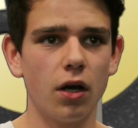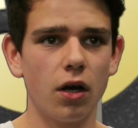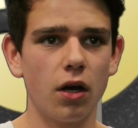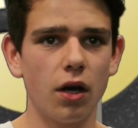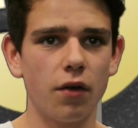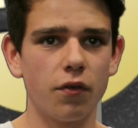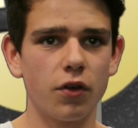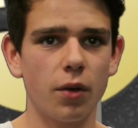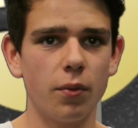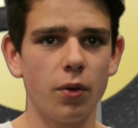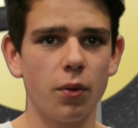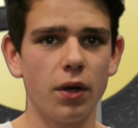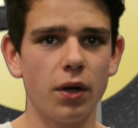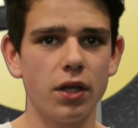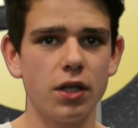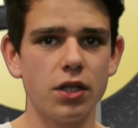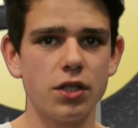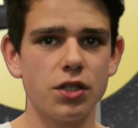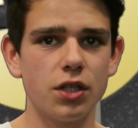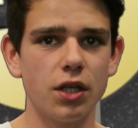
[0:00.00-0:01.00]

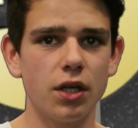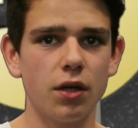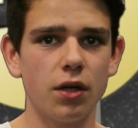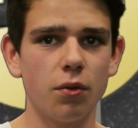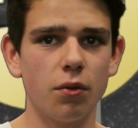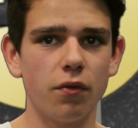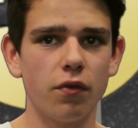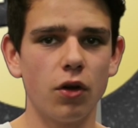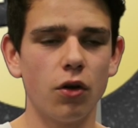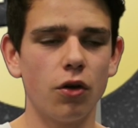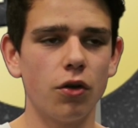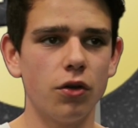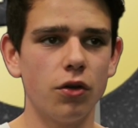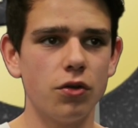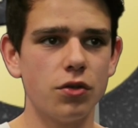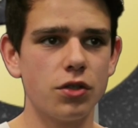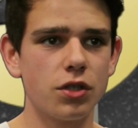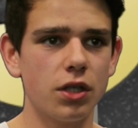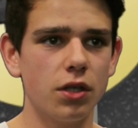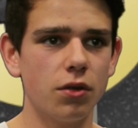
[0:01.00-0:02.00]
away this year with a lot of
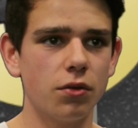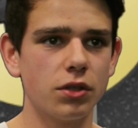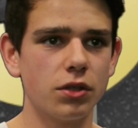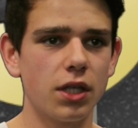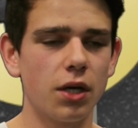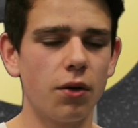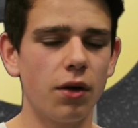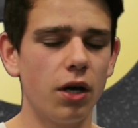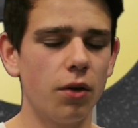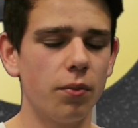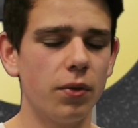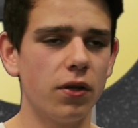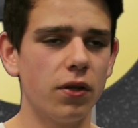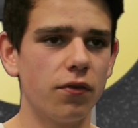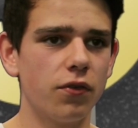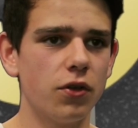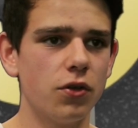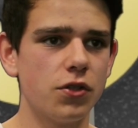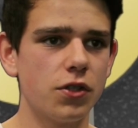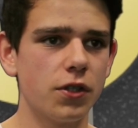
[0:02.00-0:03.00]
new skills that will help me in
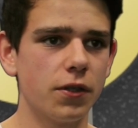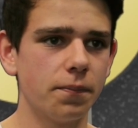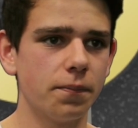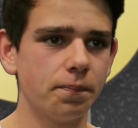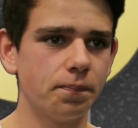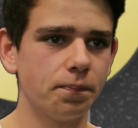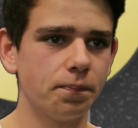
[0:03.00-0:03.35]
the future.